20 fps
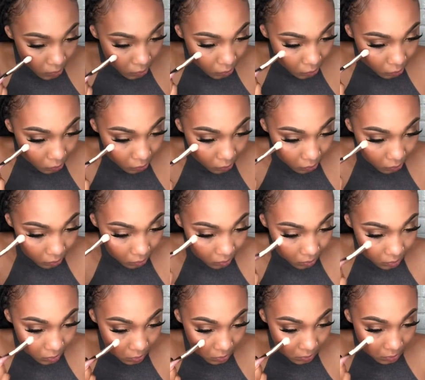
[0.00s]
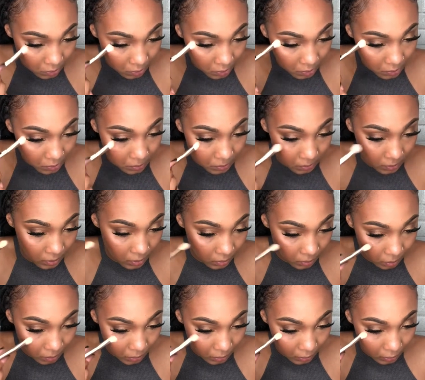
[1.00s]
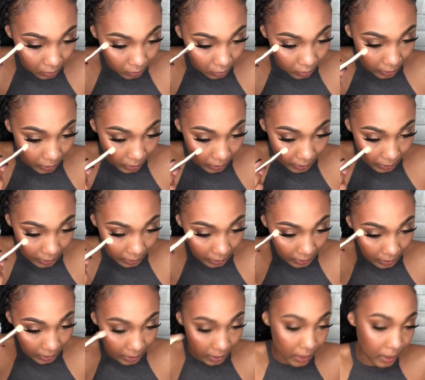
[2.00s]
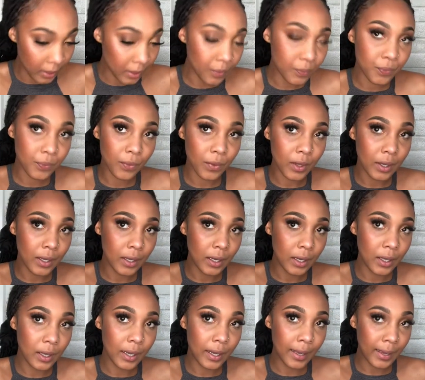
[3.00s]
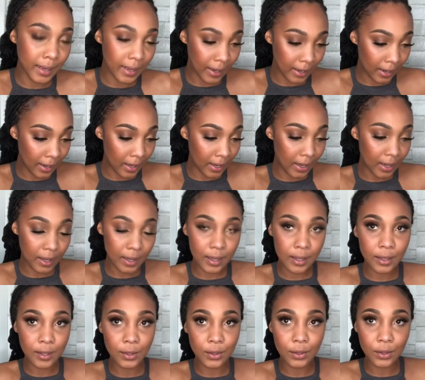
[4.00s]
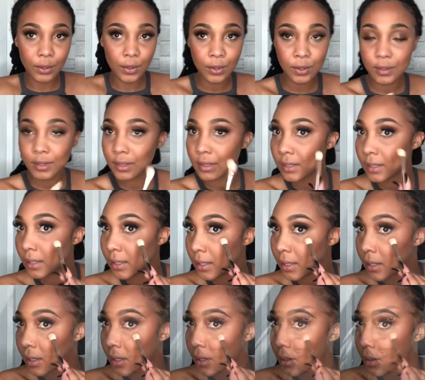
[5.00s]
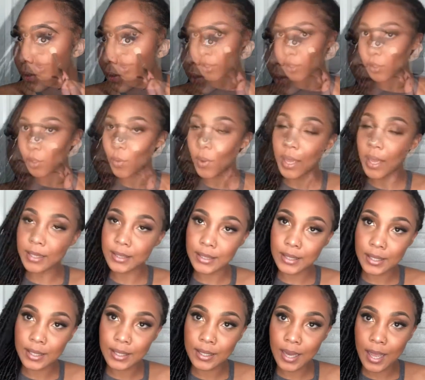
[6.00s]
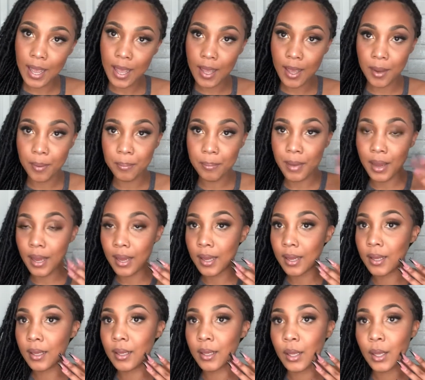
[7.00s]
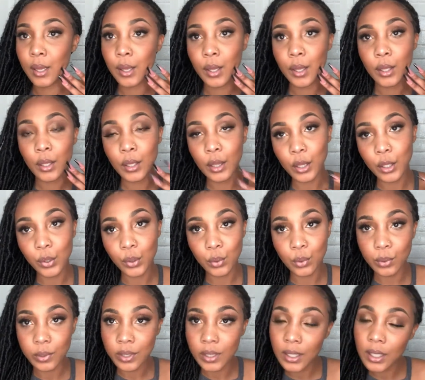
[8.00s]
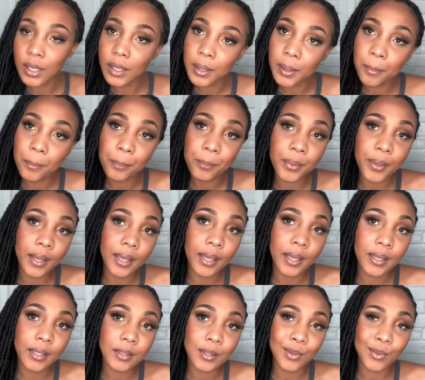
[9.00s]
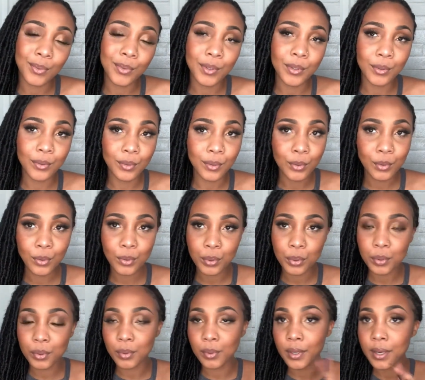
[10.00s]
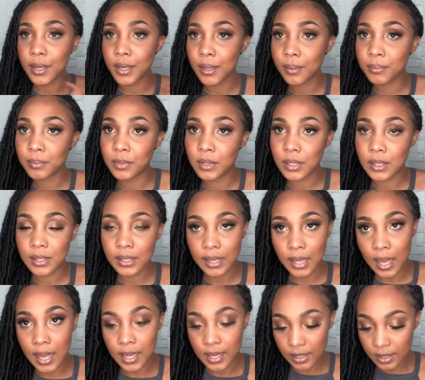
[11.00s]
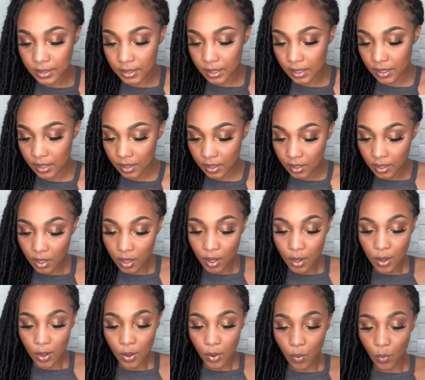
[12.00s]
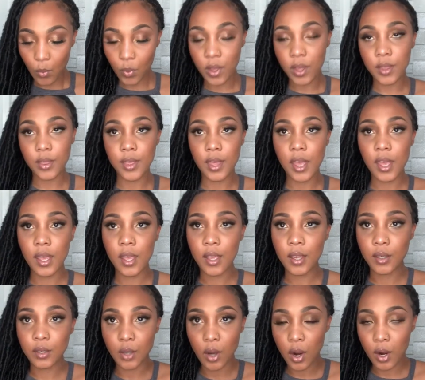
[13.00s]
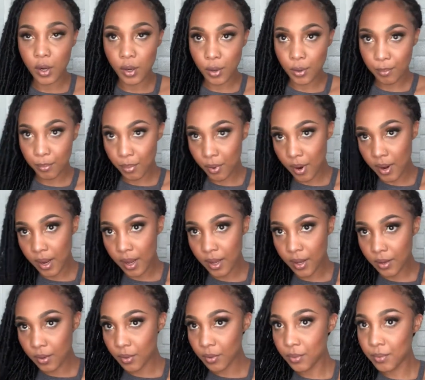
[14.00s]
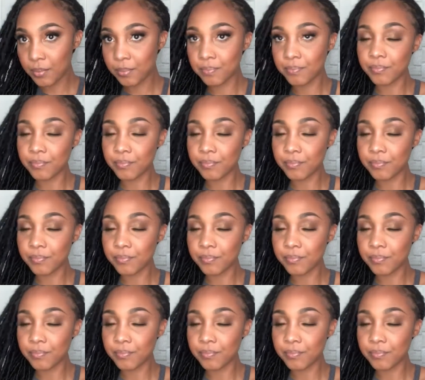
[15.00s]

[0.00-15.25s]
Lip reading: You know, it just gets to give me a little highlight, you know what I'm saying? Okay, y'all, so I did add my little lip, and it's a real neutral lip. Just lined it with a darker brown